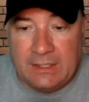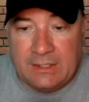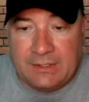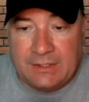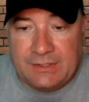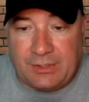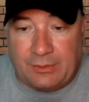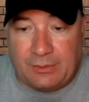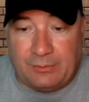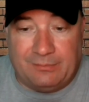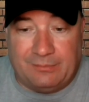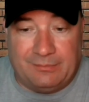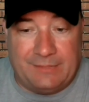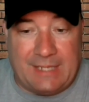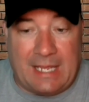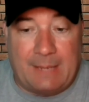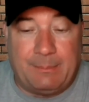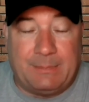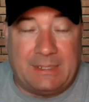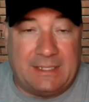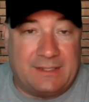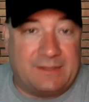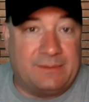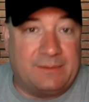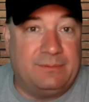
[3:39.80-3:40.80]
So that
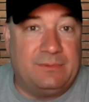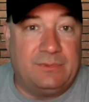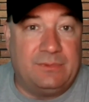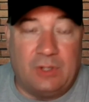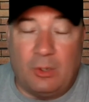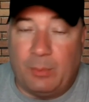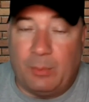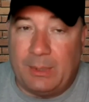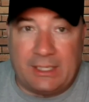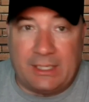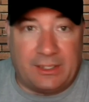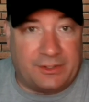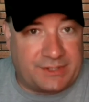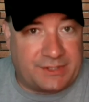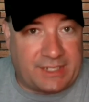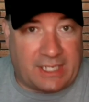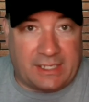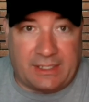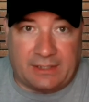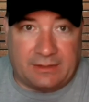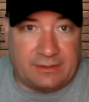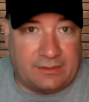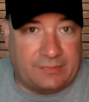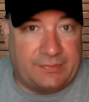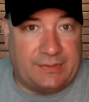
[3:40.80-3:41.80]
means nobody else got
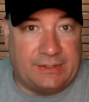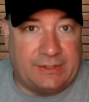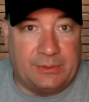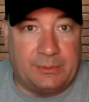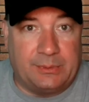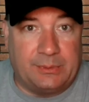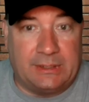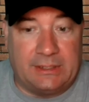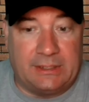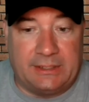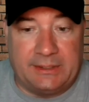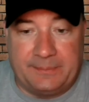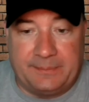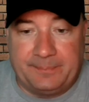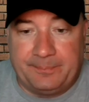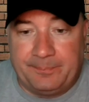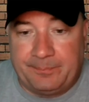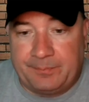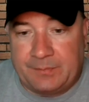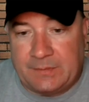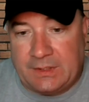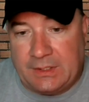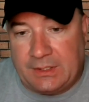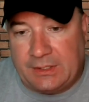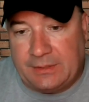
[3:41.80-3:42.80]
on the field, really.
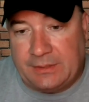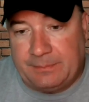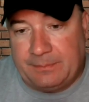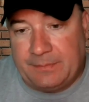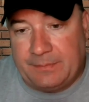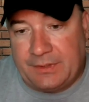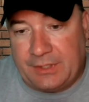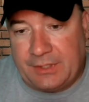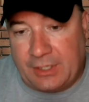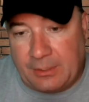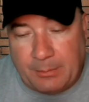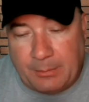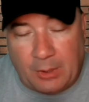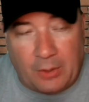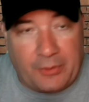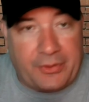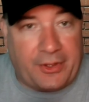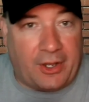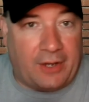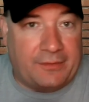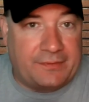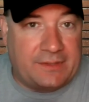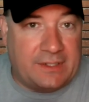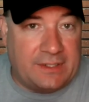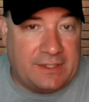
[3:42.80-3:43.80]
They're both
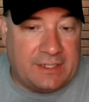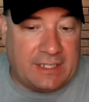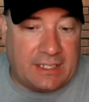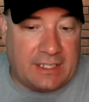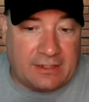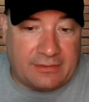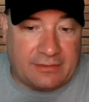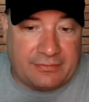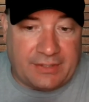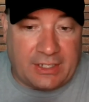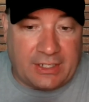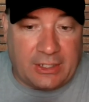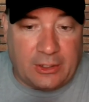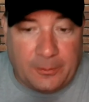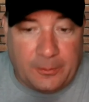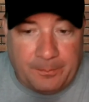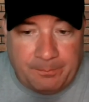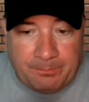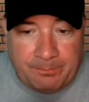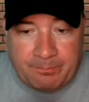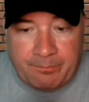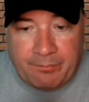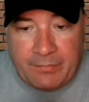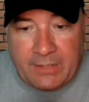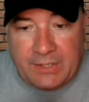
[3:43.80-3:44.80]
off to the NFL.
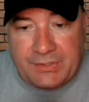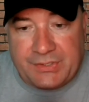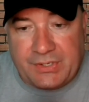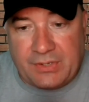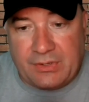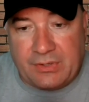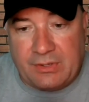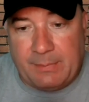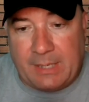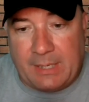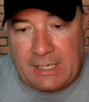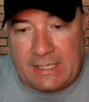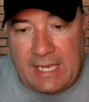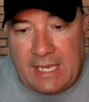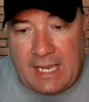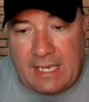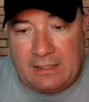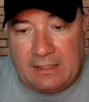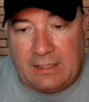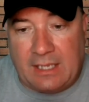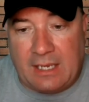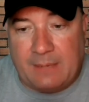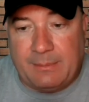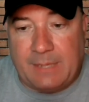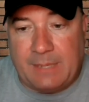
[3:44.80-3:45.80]
So the Buckeye
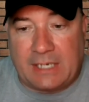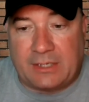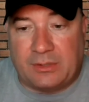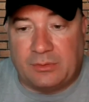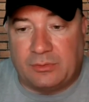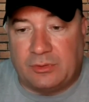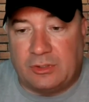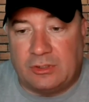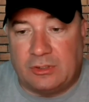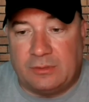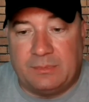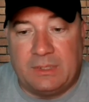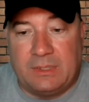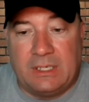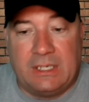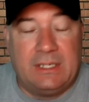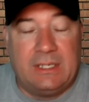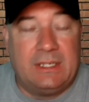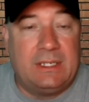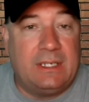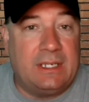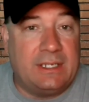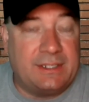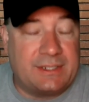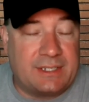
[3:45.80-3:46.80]
linebacker room
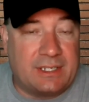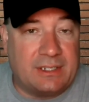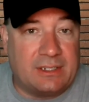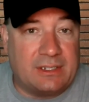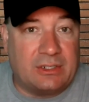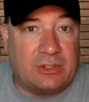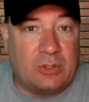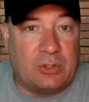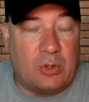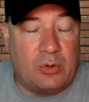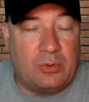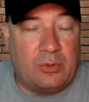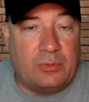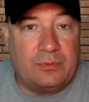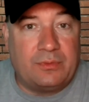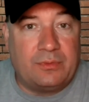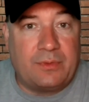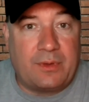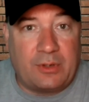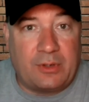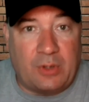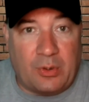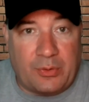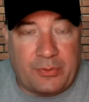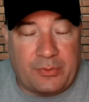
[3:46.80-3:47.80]
is going to
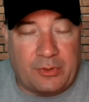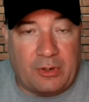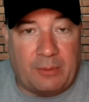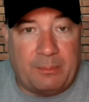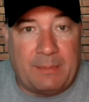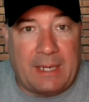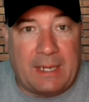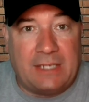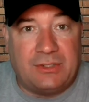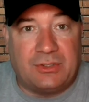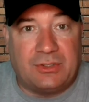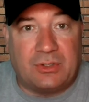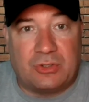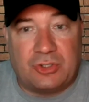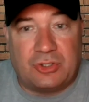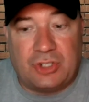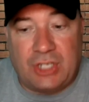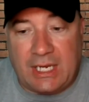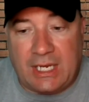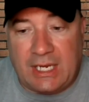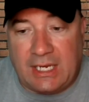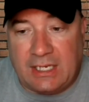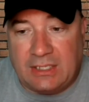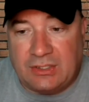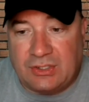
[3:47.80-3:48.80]
go through a major
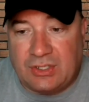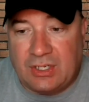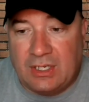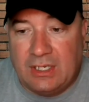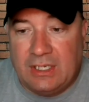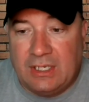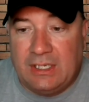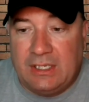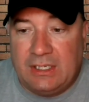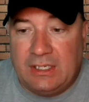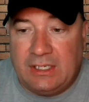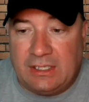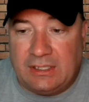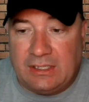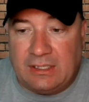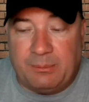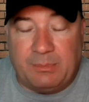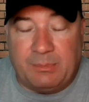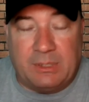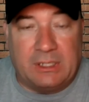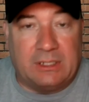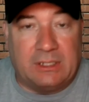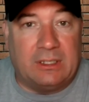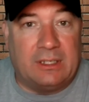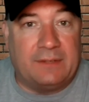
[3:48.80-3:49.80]
change in the
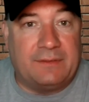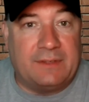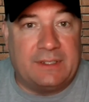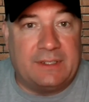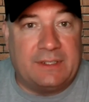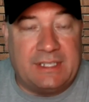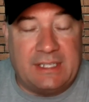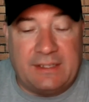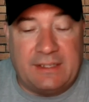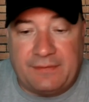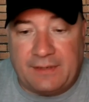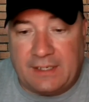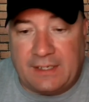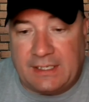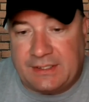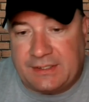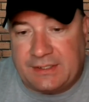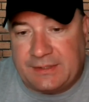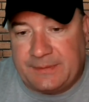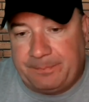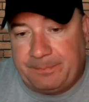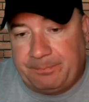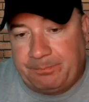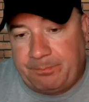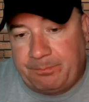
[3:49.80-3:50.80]
middle of the
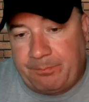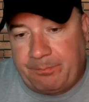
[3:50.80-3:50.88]
defense.